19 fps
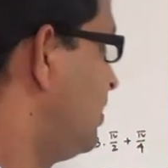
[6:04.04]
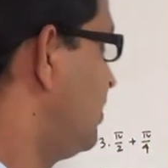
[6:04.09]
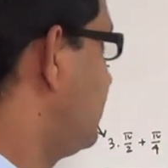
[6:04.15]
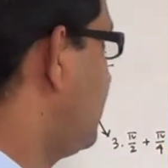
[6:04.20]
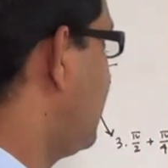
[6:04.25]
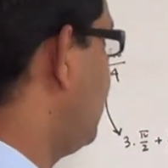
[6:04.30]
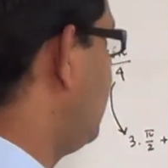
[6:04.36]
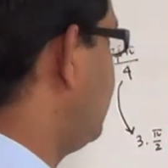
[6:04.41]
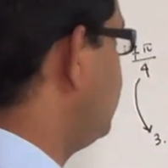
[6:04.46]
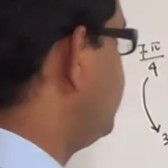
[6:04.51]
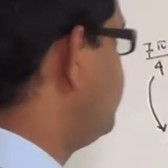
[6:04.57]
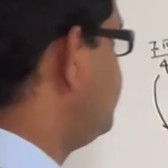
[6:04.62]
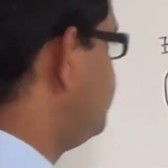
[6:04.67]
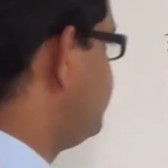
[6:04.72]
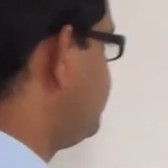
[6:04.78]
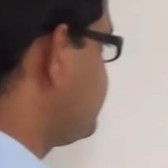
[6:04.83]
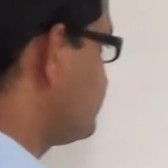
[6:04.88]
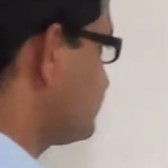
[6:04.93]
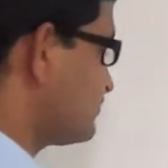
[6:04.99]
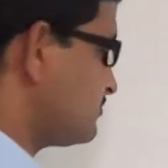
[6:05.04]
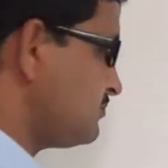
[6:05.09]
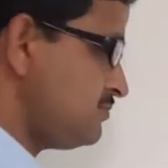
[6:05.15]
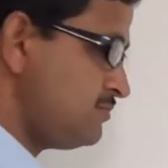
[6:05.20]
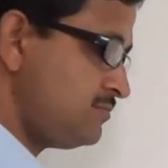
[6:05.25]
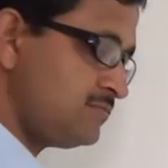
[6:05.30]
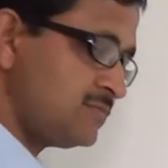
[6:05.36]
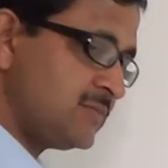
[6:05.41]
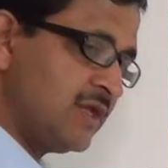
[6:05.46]
Now
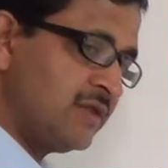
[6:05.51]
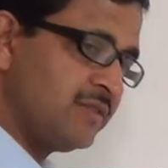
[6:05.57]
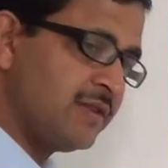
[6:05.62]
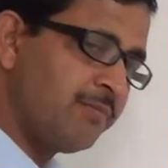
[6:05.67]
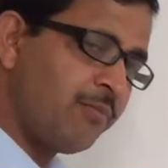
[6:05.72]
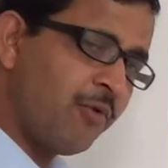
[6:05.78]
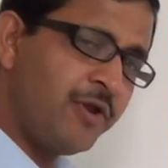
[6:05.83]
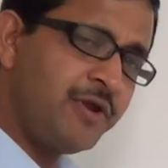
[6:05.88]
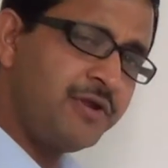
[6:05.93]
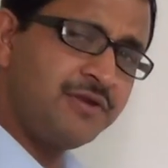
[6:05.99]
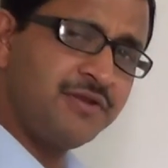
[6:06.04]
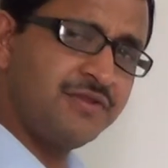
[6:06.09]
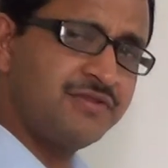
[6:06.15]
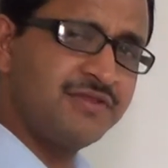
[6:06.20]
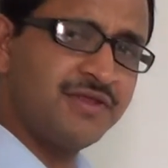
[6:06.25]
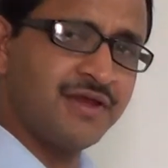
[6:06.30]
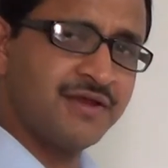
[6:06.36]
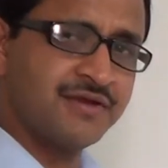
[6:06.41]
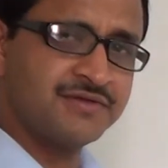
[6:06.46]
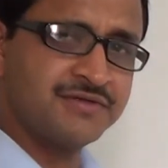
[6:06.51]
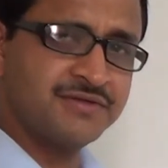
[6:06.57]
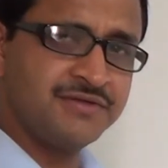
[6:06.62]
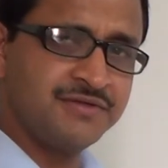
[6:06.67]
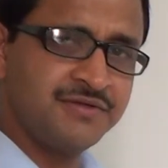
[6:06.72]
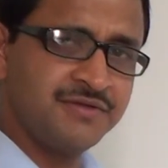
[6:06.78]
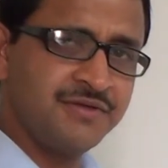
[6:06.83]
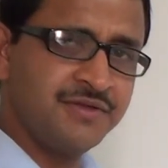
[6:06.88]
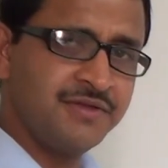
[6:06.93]
the point is that
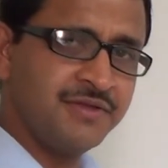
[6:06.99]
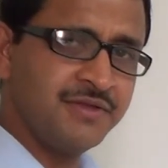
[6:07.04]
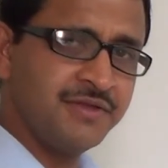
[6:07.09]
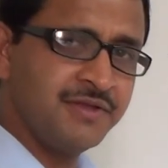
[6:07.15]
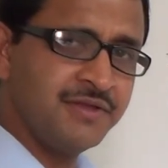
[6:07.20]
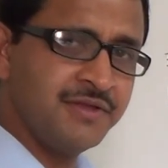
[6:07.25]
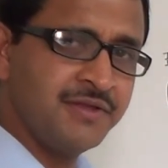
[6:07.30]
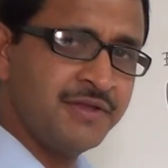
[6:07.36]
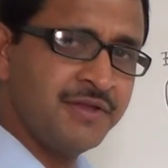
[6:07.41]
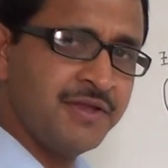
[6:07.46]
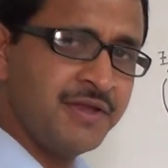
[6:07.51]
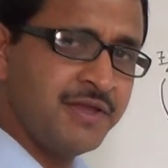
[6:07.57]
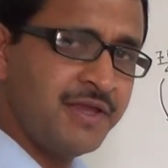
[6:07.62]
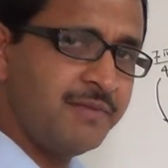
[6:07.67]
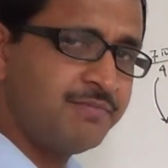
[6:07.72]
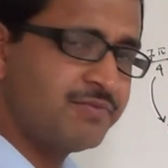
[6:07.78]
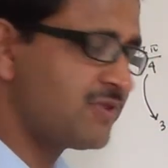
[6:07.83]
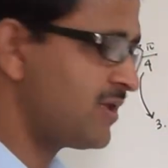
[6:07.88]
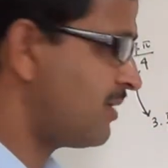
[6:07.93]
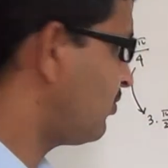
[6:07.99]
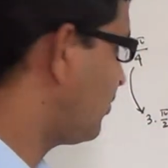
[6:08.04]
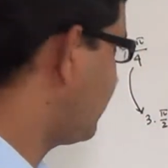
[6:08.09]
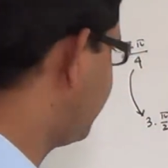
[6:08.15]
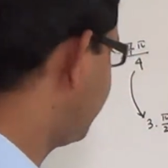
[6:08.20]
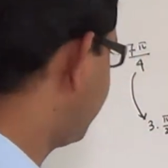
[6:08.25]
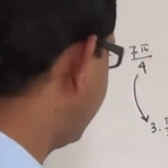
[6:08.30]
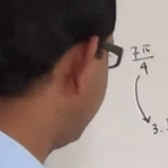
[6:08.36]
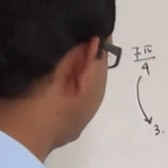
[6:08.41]
if
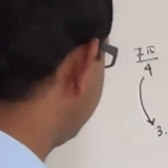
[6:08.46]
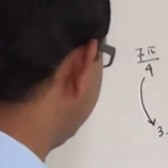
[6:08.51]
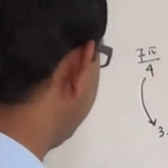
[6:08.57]
someone tells